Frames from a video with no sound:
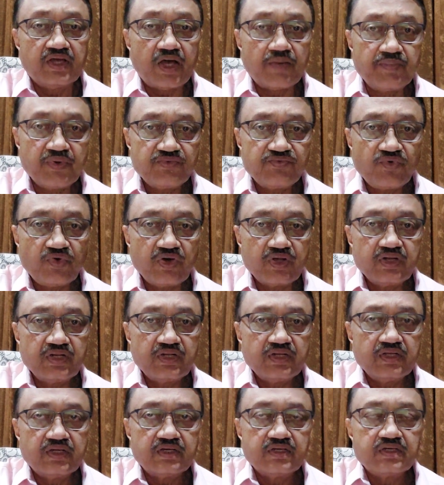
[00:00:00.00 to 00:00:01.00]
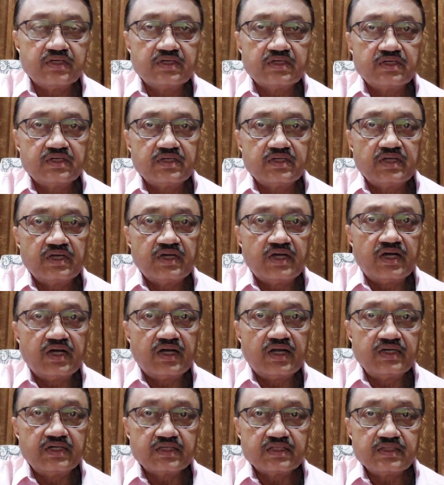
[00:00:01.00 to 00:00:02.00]
Above all,
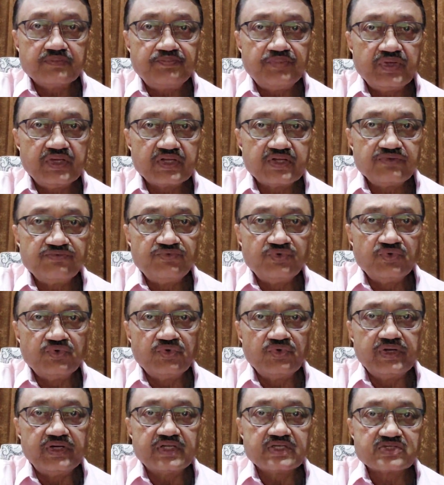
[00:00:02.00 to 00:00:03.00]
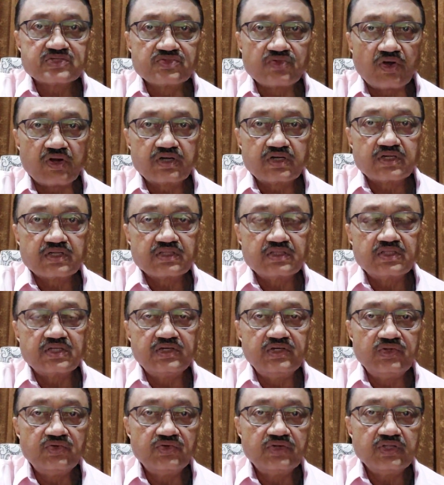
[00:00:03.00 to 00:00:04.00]
under the peer review, it is not the
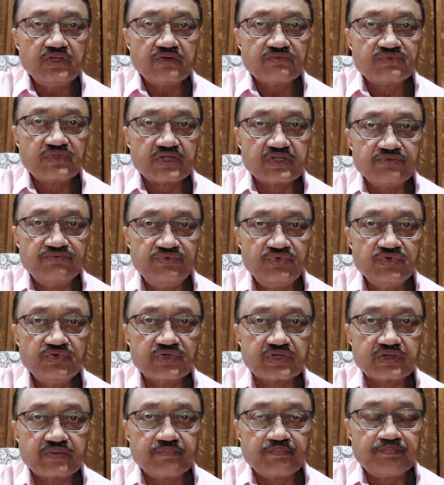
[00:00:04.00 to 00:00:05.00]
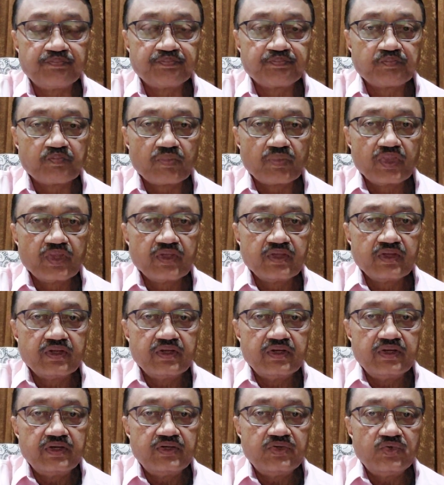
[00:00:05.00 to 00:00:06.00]
duty of the reviewer
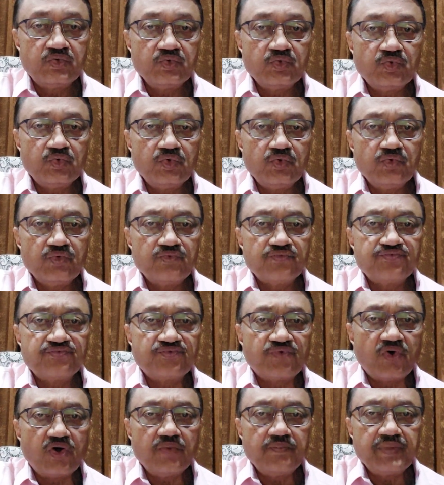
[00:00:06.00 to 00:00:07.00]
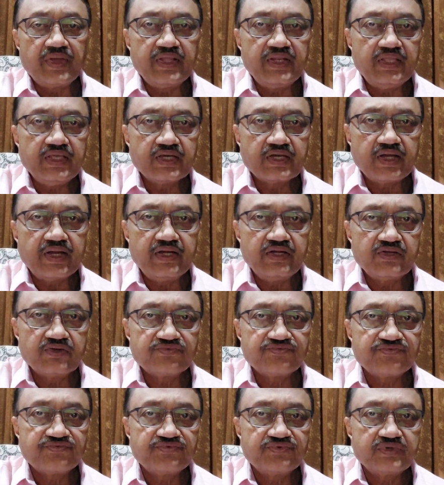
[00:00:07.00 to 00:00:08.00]
to form any kind
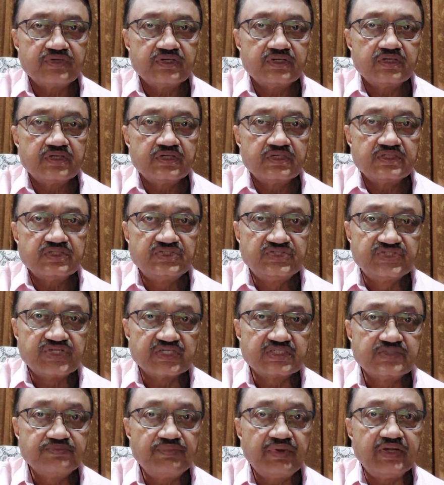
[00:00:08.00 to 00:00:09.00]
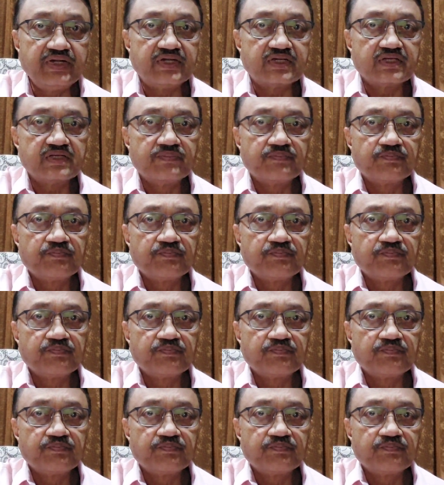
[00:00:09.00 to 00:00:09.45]
of judgment